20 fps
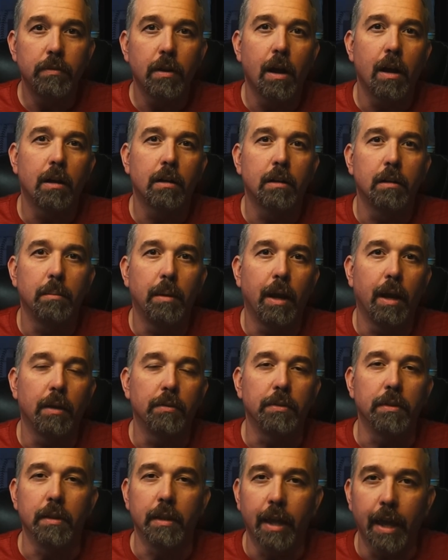we've talked
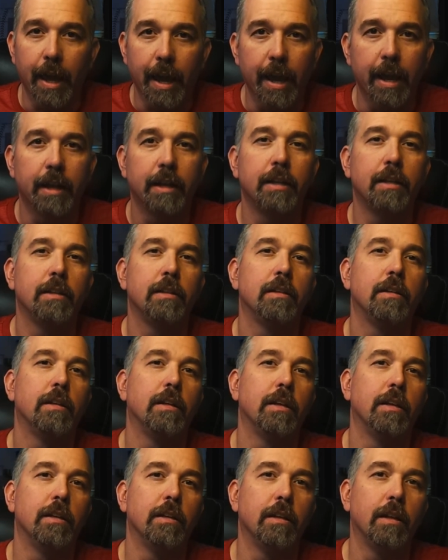about the canon
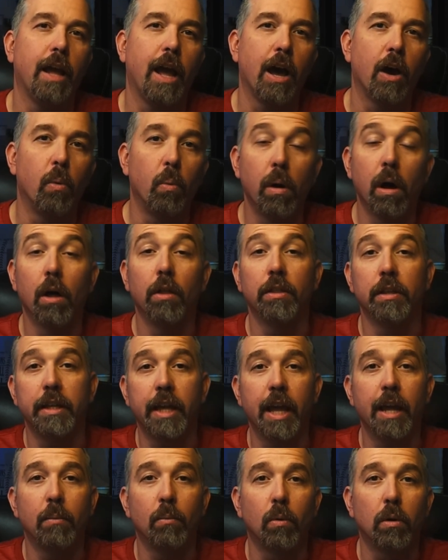and how well the
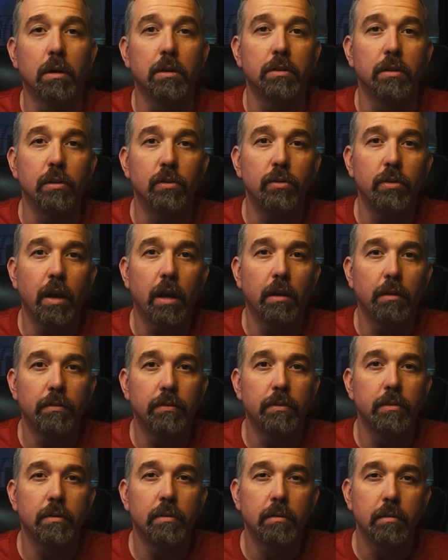game works
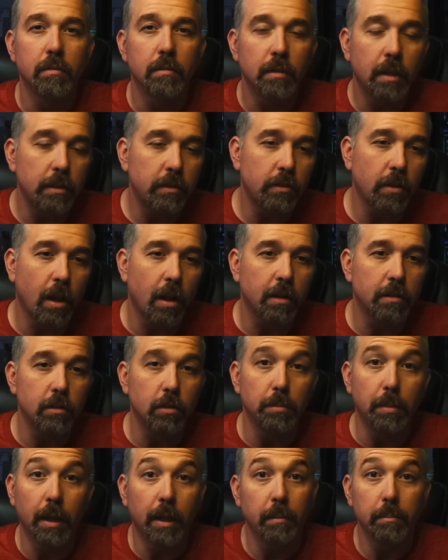itself, let's talk
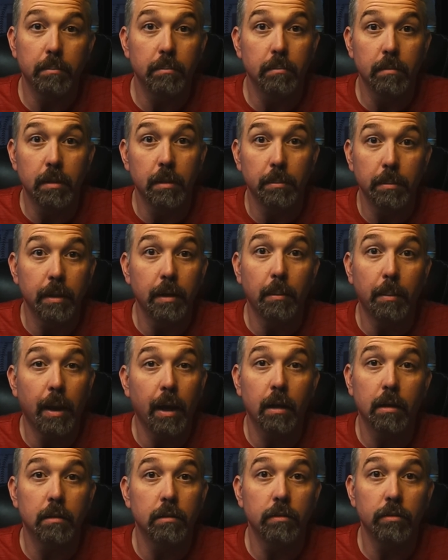a bit
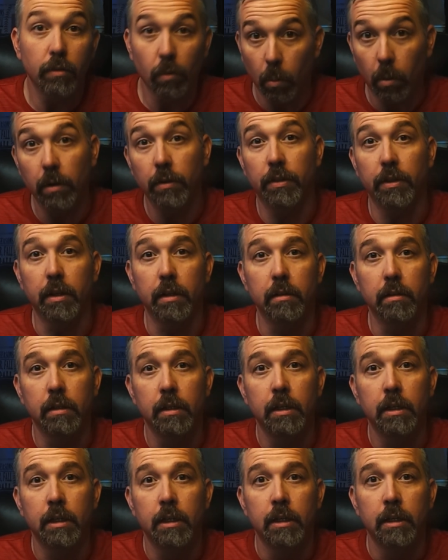about is it worth it?
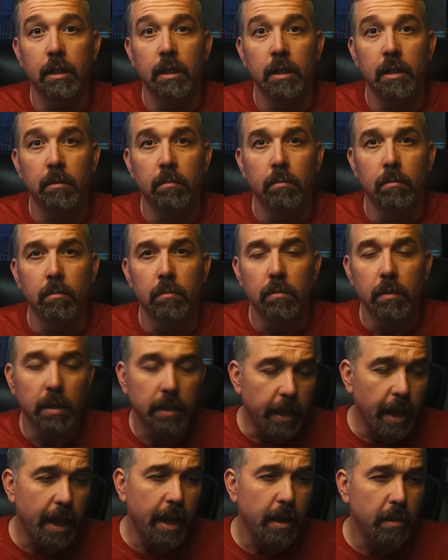
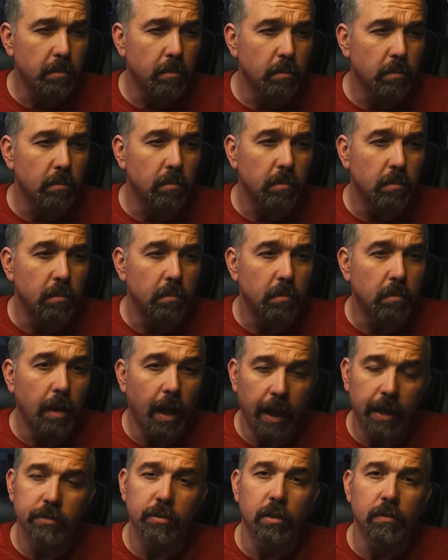The game,
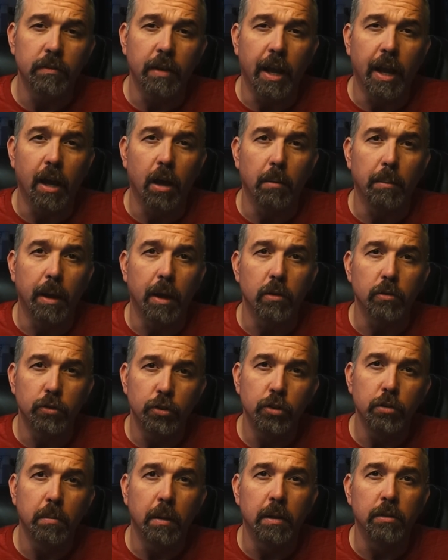as of now, about
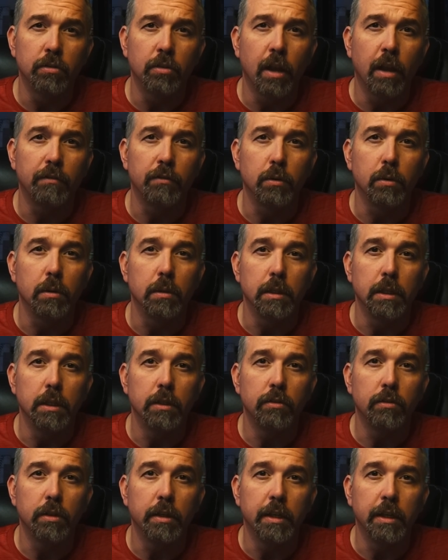2 months after
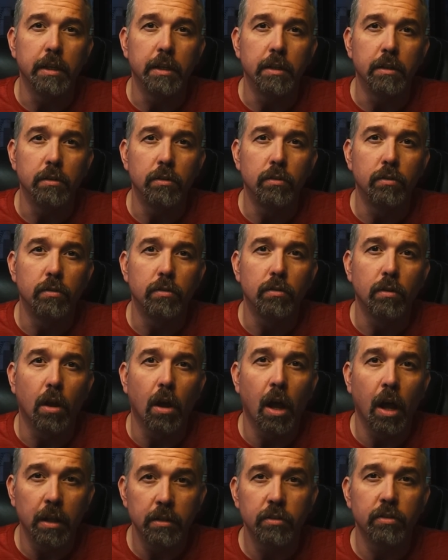release, is
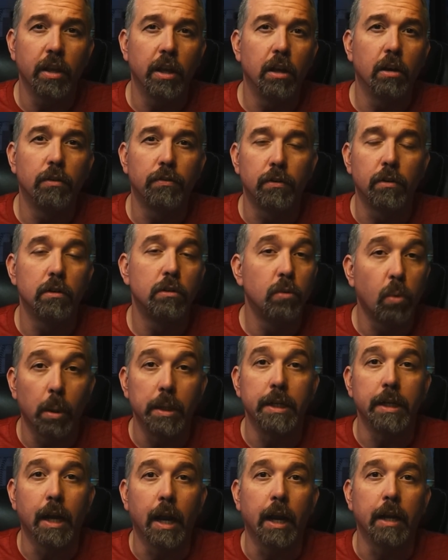on sale for
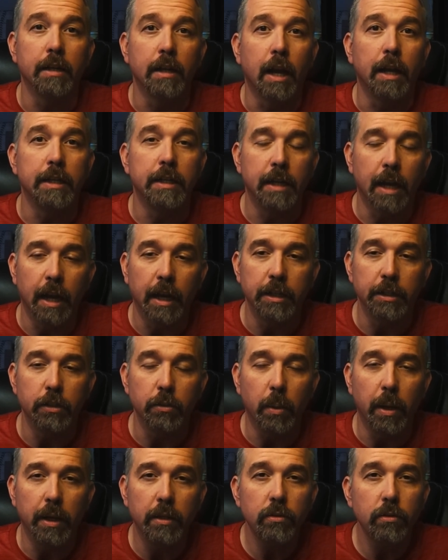
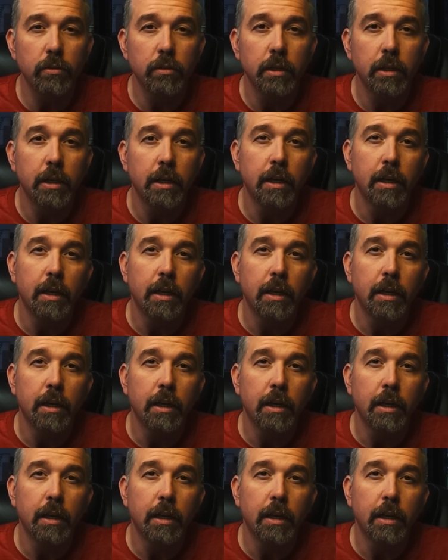$29.99 US.